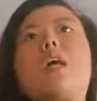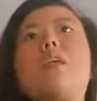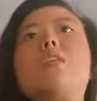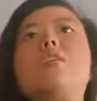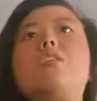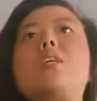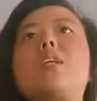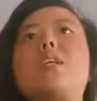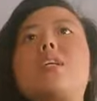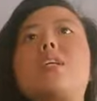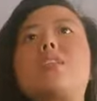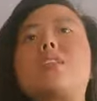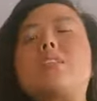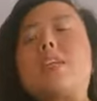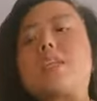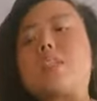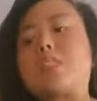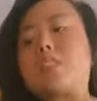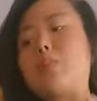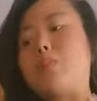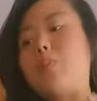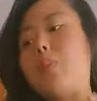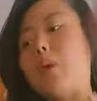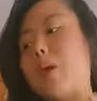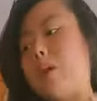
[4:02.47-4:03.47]
energy that's
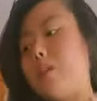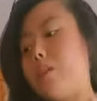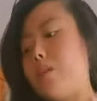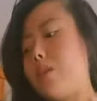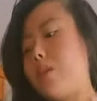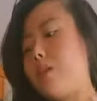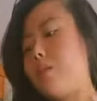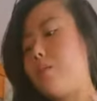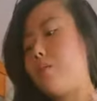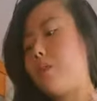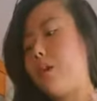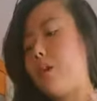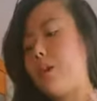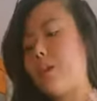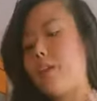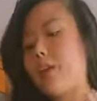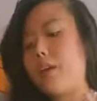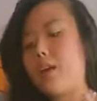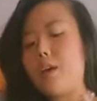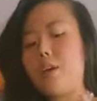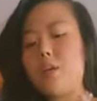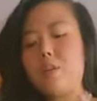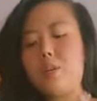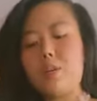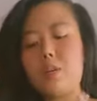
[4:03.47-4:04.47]
expanding right
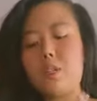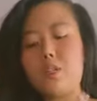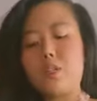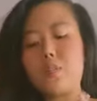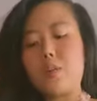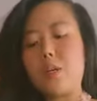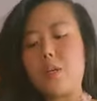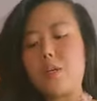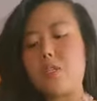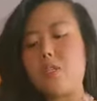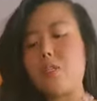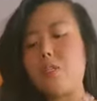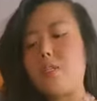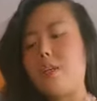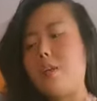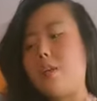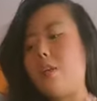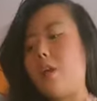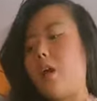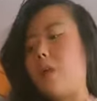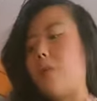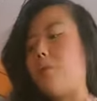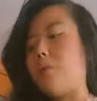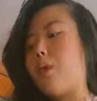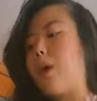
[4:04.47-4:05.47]
now,
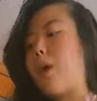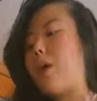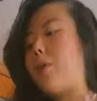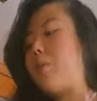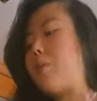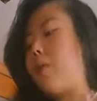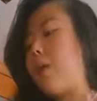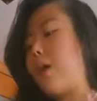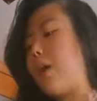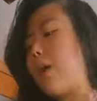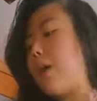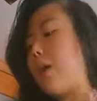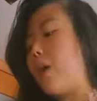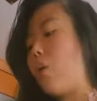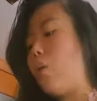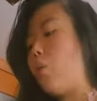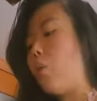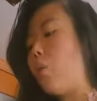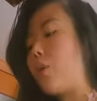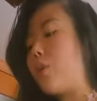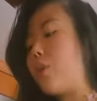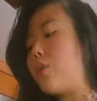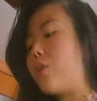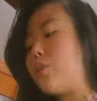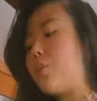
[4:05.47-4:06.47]
especially around like,
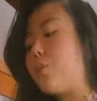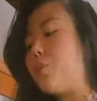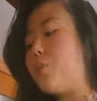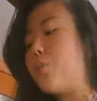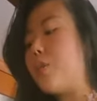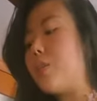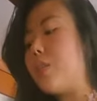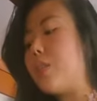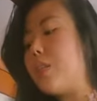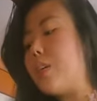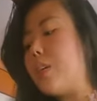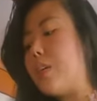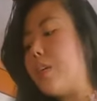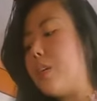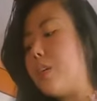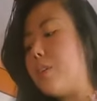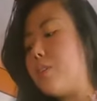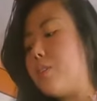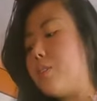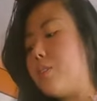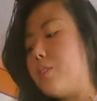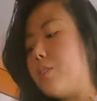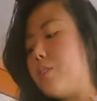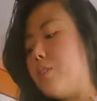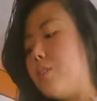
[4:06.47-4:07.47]
what are you really here
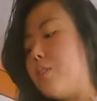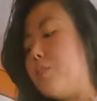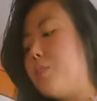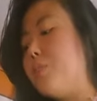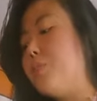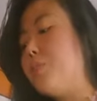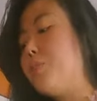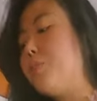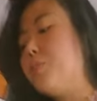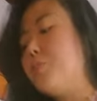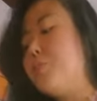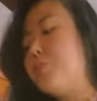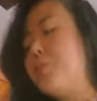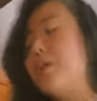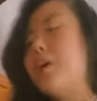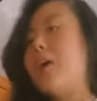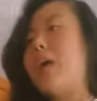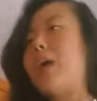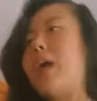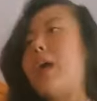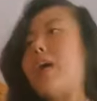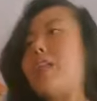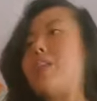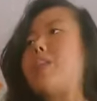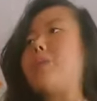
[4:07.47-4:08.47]
to do?
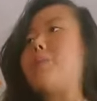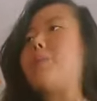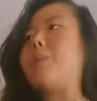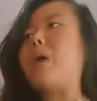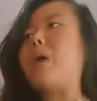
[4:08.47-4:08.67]
And the